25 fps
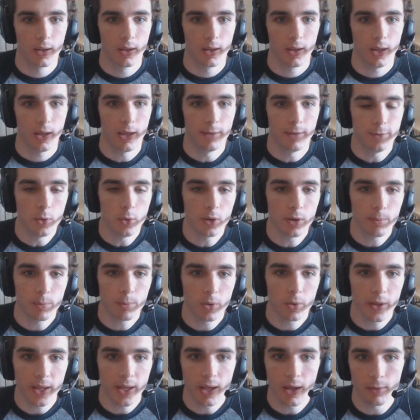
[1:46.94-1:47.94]
If you can
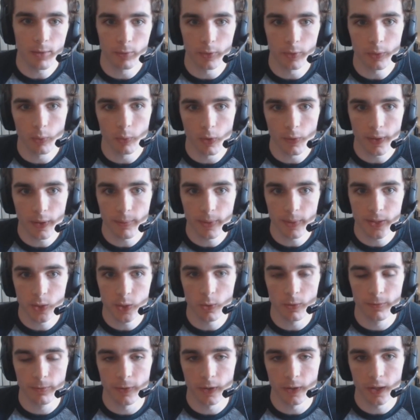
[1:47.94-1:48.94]
play every role, that makes
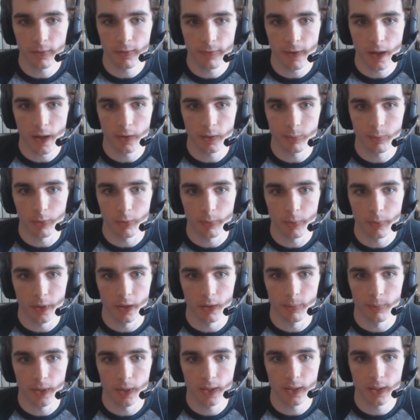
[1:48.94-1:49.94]
you a very valuable
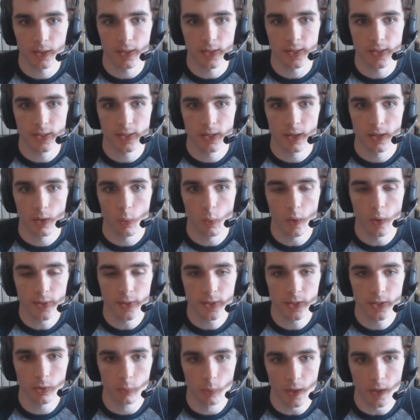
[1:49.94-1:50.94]
player, because
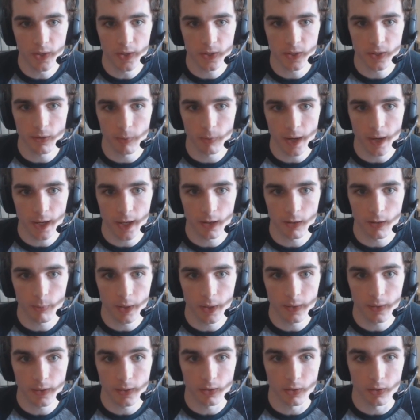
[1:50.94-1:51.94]
once you reach the bracket of
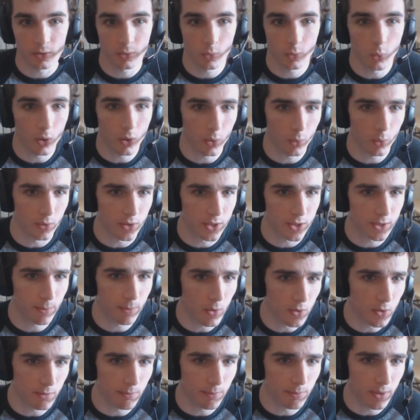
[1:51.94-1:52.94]
play that you're quote unquote
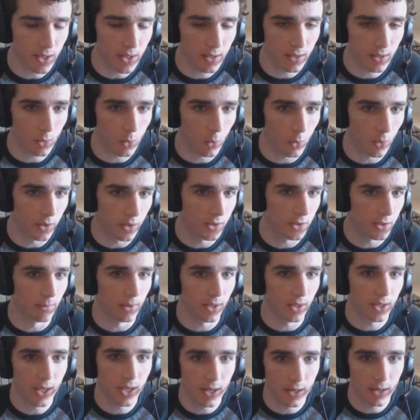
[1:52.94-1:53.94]
supposed to be in according to your
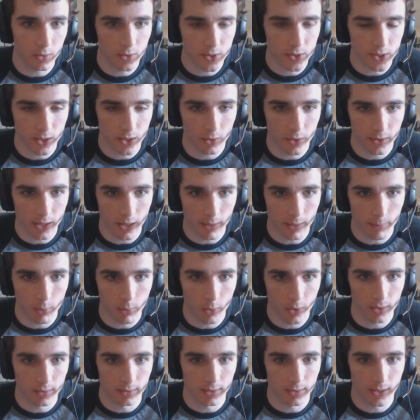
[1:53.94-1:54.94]
mechanical skill at that
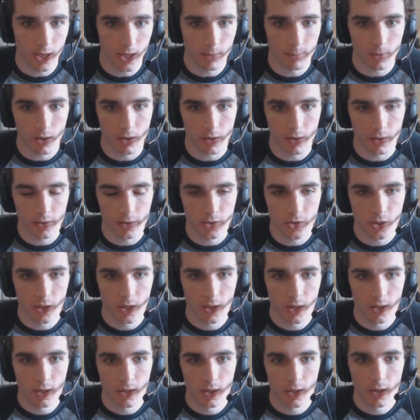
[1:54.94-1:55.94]
point and game knowledge,
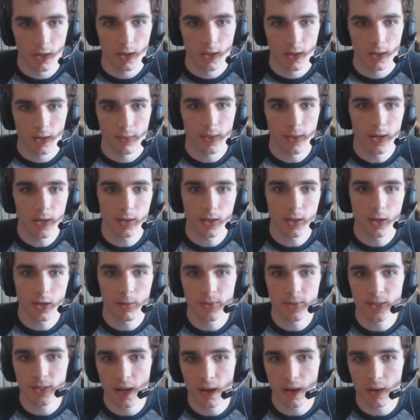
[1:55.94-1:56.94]
then it
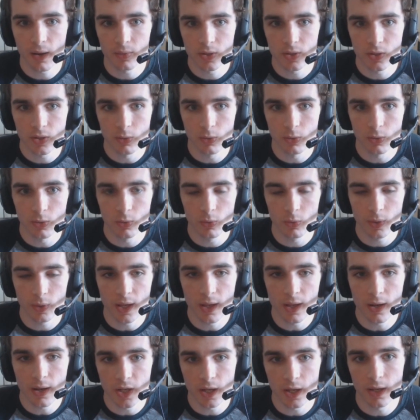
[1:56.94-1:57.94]
comes down to
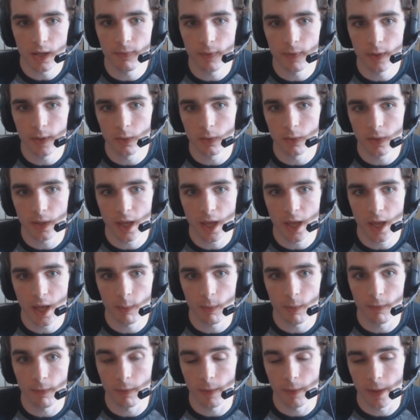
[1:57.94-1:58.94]
each individual
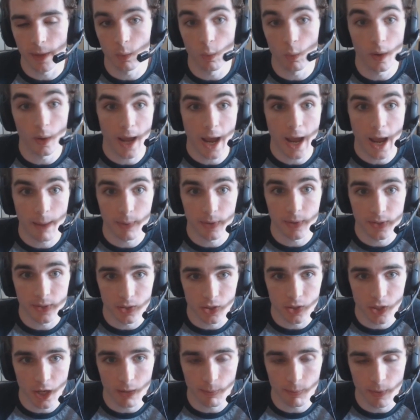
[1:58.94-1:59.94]
game of like what happens in
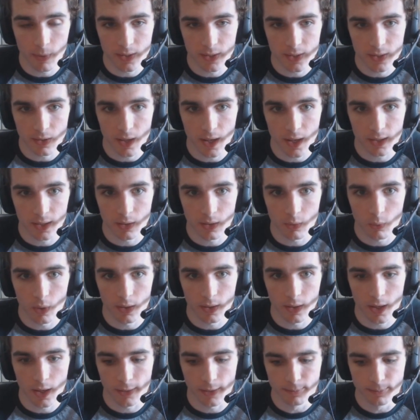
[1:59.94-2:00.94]
champion select and
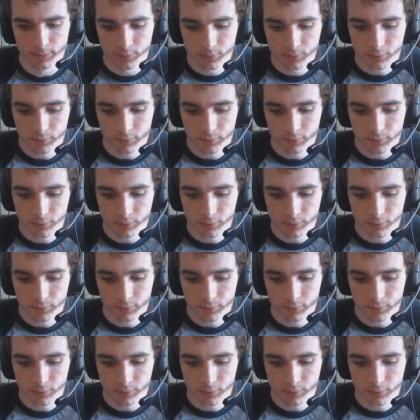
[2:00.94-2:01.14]
whatnot.